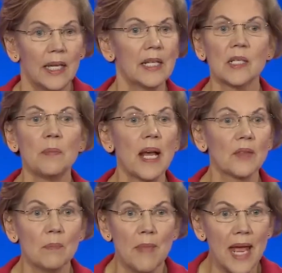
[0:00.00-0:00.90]
It is
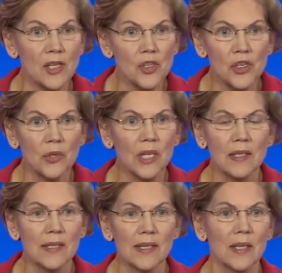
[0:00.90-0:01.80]
about the mass
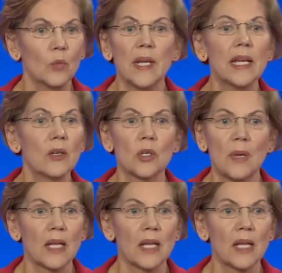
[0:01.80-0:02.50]
shootings that we hear